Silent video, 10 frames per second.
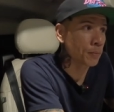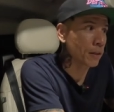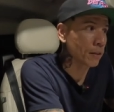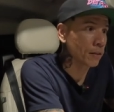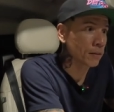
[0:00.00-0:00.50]

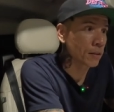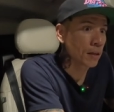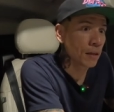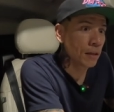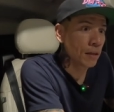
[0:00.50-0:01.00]
because
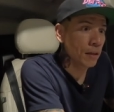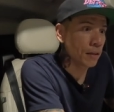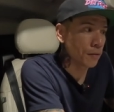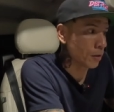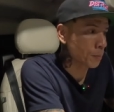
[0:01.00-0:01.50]

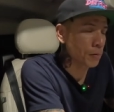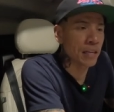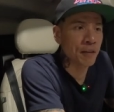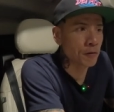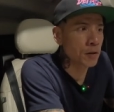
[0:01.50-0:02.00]
there's
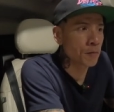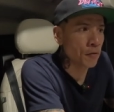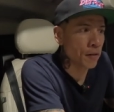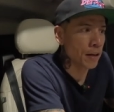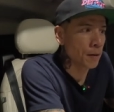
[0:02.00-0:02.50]
plenty of room
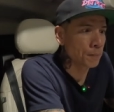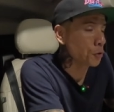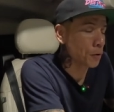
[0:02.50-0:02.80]
for them.